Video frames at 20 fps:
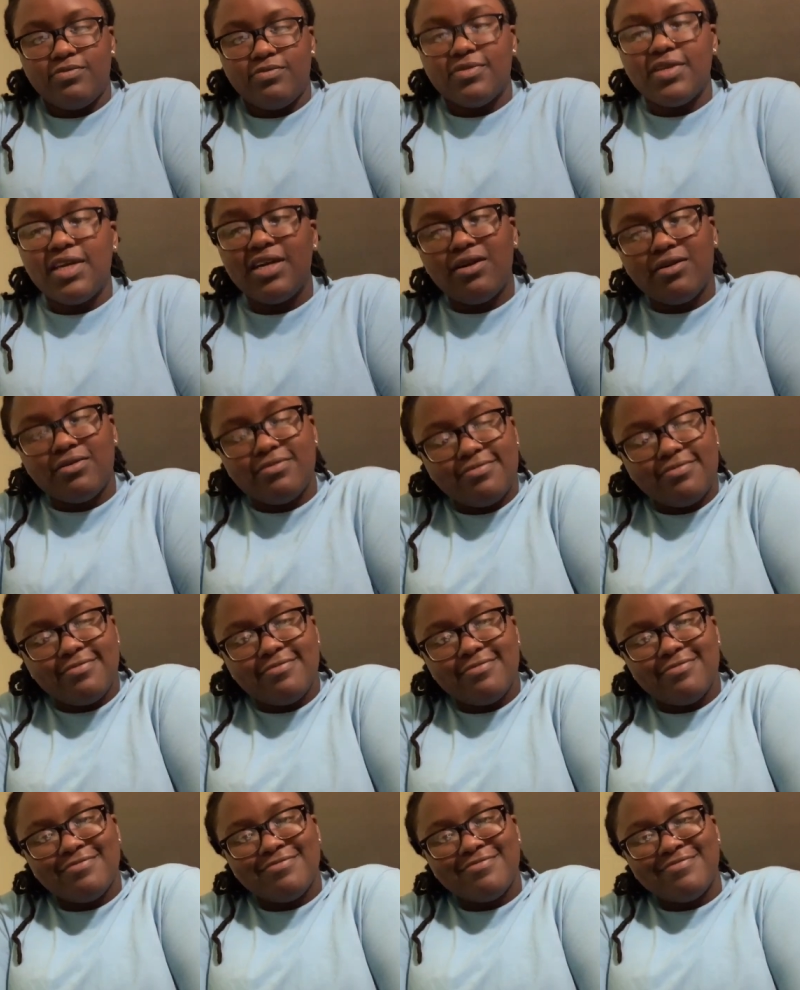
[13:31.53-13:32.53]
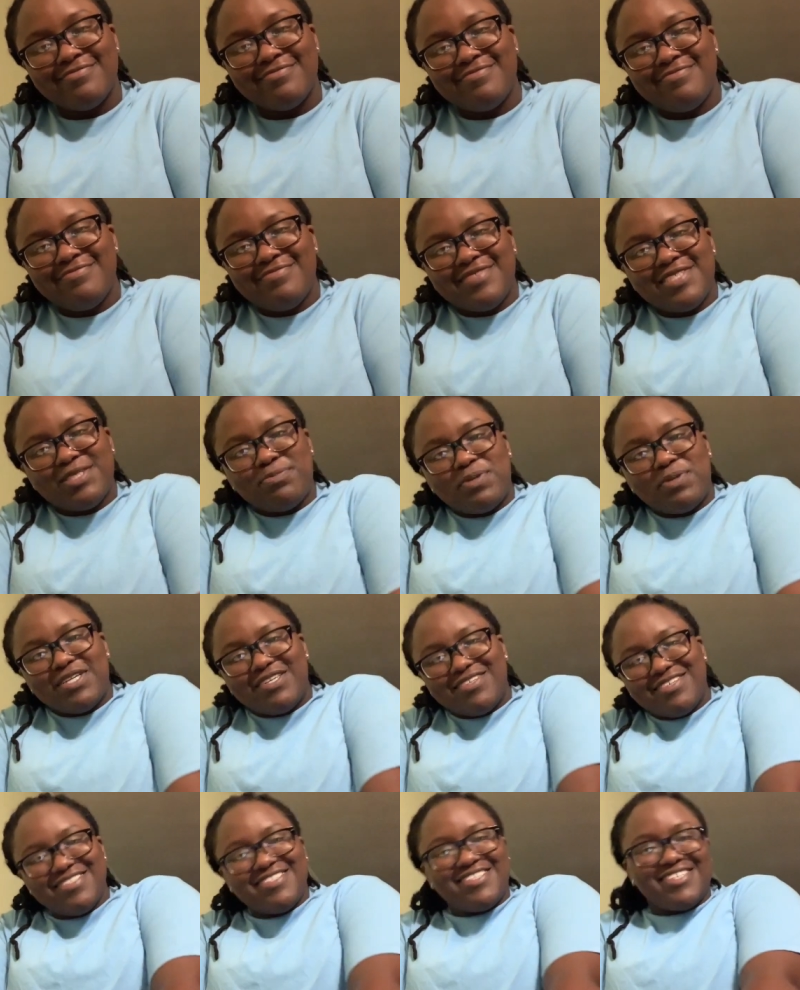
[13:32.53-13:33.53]
Yeah, it's been
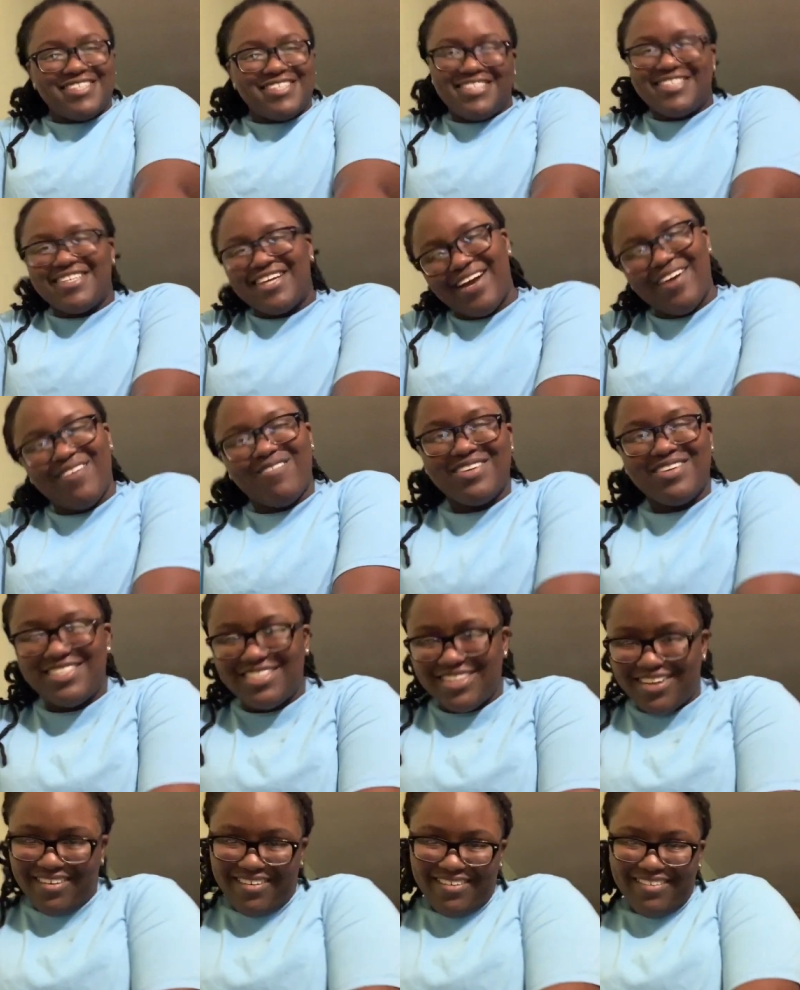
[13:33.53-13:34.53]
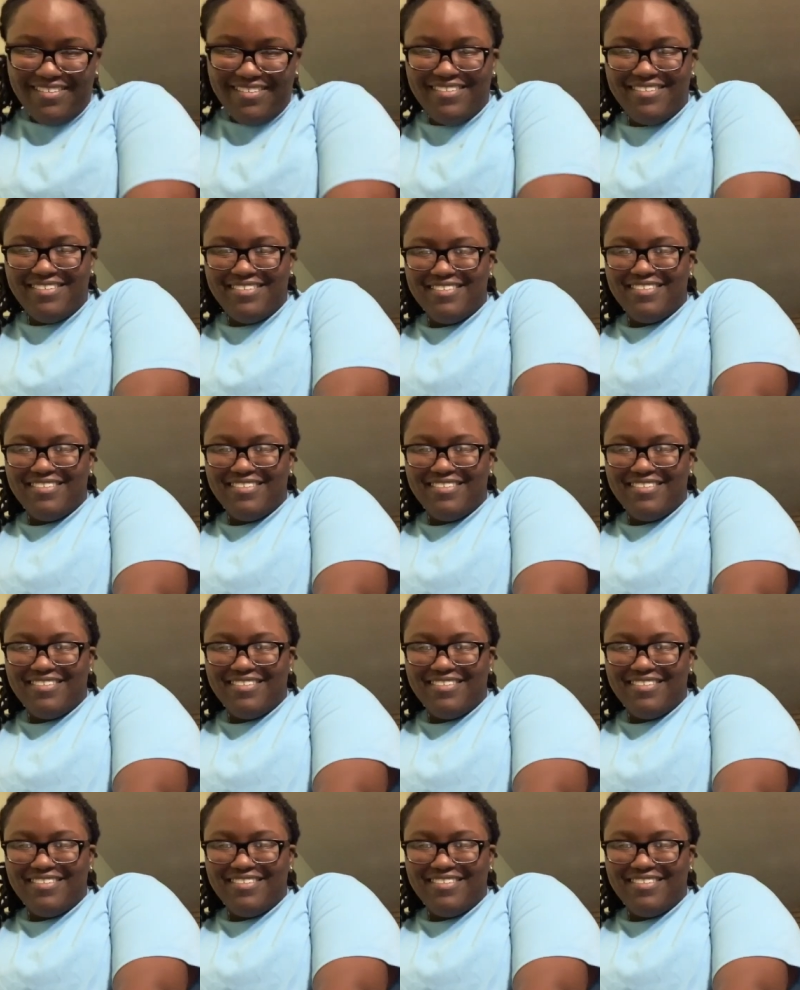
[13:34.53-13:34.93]
good chit-chatting with y'all.